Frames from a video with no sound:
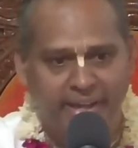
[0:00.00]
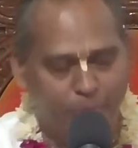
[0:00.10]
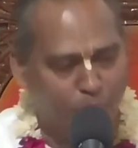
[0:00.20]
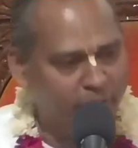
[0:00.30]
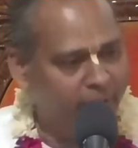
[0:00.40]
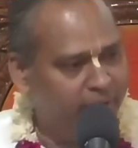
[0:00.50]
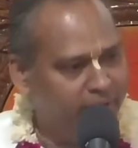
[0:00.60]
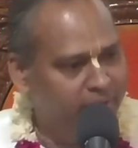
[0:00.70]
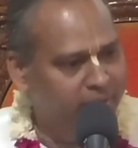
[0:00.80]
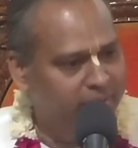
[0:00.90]

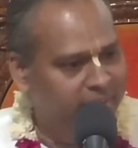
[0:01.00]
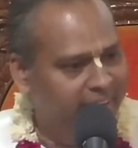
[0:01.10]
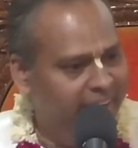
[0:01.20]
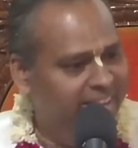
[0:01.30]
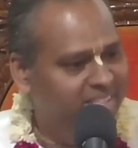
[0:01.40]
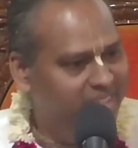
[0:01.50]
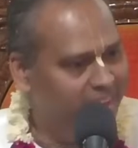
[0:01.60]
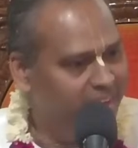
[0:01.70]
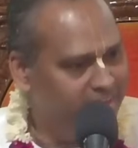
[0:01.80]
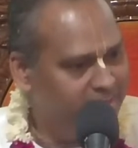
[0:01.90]
demoniac and the
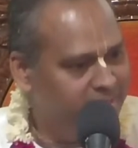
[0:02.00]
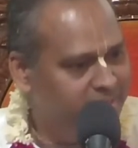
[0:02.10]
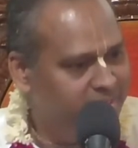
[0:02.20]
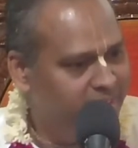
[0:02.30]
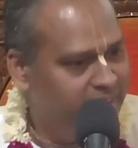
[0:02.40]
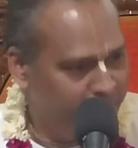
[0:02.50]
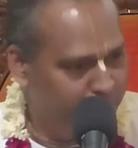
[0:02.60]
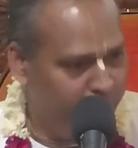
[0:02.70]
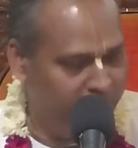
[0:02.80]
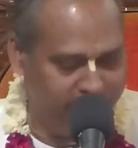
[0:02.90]
son is a
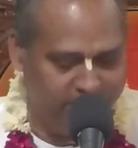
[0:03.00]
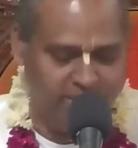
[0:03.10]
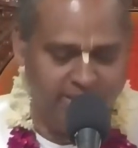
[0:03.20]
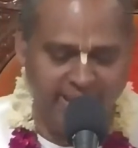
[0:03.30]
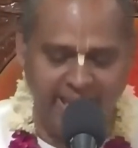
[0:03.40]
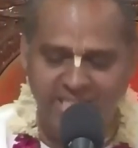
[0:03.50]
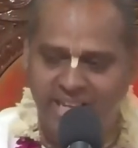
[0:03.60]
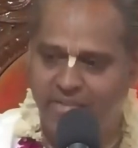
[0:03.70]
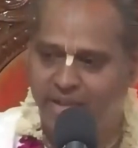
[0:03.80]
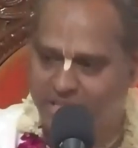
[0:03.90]
devotee. The case
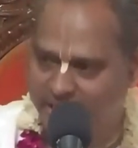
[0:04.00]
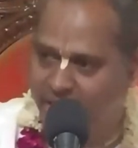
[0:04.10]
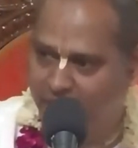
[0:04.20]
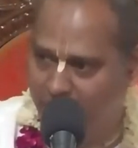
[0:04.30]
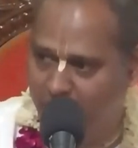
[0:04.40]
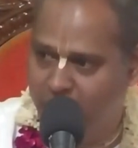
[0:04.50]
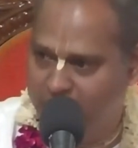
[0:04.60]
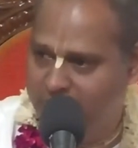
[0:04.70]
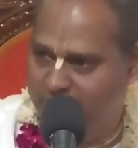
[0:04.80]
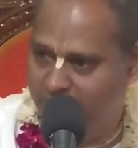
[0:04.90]
that we are seeing here,
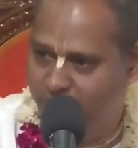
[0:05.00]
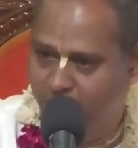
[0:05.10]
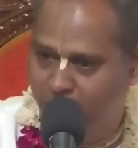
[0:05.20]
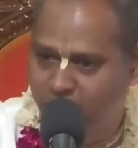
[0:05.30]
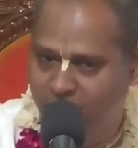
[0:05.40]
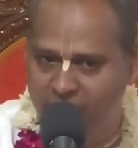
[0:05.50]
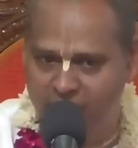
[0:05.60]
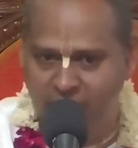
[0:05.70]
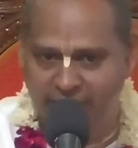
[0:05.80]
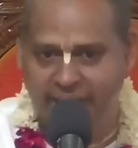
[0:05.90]

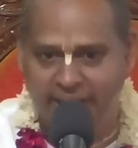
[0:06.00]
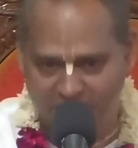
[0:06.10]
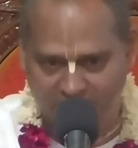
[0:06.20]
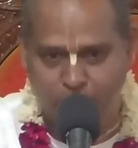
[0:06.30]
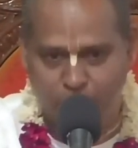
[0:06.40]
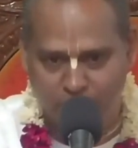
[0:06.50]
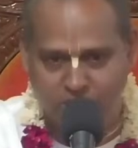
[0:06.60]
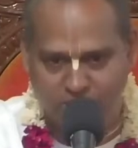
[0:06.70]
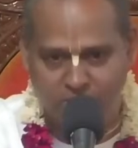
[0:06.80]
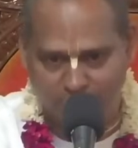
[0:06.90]
as Hiranyakashipu
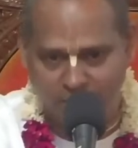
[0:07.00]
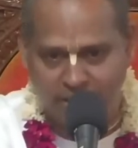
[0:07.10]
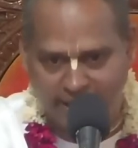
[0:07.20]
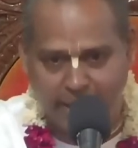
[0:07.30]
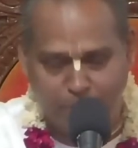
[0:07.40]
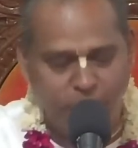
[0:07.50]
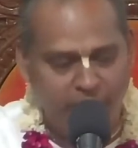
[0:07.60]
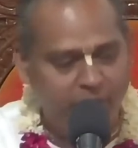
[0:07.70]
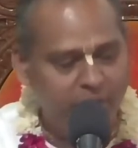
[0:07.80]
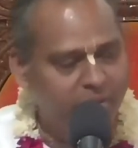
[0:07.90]
is
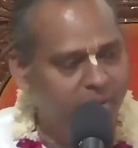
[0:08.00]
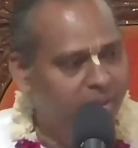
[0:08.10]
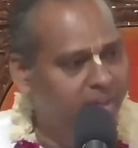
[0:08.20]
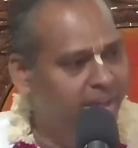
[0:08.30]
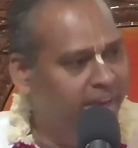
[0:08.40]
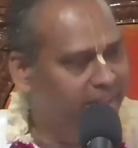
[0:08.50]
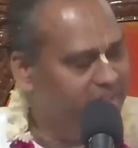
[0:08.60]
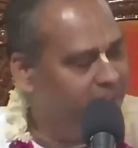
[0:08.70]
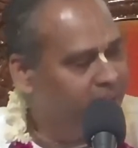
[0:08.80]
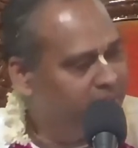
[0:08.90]
demoniac and the
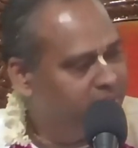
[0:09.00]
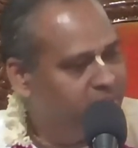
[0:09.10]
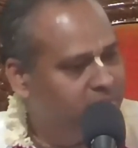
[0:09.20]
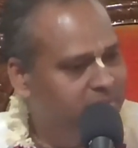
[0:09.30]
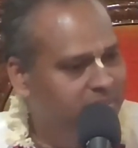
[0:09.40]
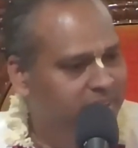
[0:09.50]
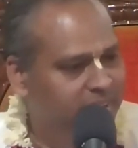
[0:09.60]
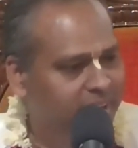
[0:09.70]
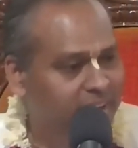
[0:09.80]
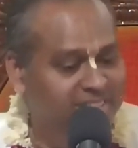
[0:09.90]
son is
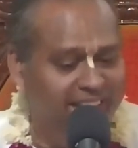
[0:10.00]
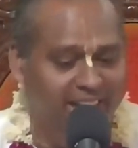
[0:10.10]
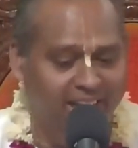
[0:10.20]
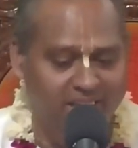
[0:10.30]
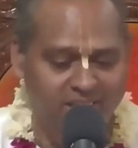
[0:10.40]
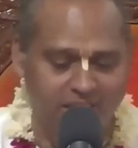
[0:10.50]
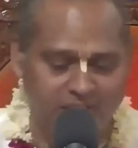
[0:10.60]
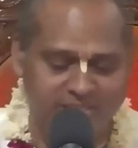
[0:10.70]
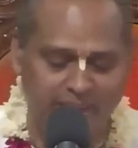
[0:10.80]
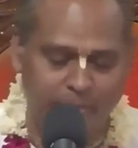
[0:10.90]
a saintly son.
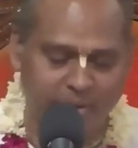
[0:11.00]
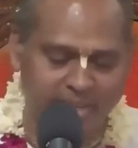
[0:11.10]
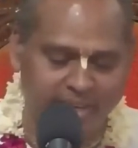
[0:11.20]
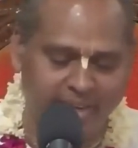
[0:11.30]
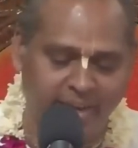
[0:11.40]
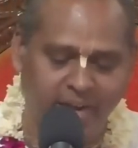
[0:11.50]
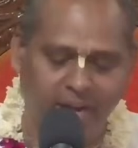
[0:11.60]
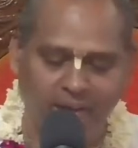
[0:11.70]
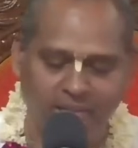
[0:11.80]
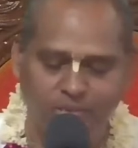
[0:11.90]
This chapter is
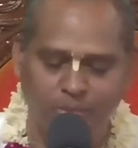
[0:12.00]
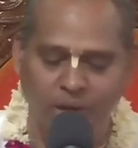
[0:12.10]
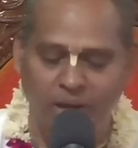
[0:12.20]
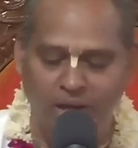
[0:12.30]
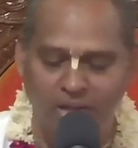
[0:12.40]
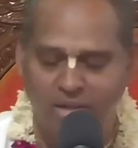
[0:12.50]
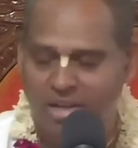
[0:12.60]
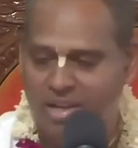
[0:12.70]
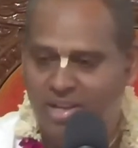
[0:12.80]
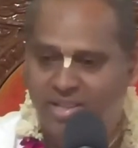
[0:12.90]
entitled as Prahlad,
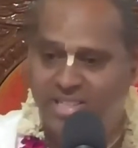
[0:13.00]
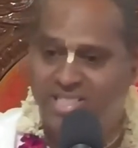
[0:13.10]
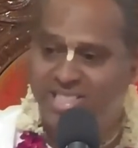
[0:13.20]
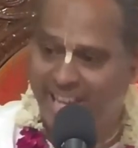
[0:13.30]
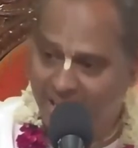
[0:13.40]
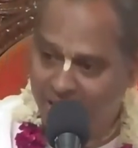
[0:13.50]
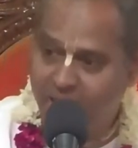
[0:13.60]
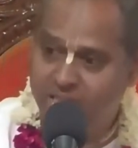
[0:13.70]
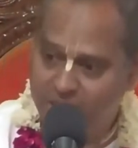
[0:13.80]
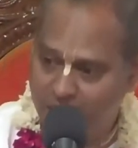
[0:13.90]
the
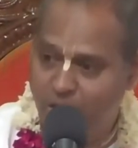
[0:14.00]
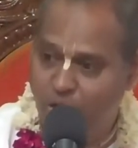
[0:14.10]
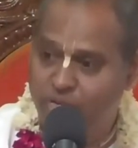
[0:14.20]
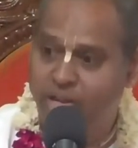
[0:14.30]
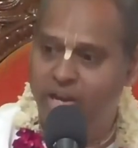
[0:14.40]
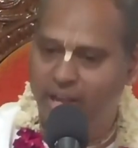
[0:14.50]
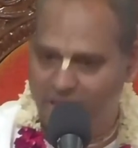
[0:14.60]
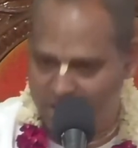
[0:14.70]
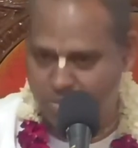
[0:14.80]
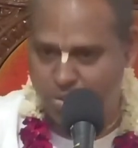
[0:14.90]
saintly son of
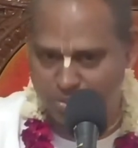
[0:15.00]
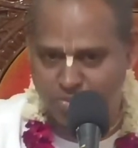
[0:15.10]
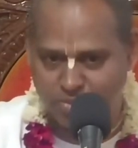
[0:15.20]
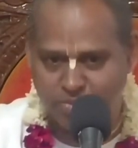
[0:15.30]
Hiranyakashipu.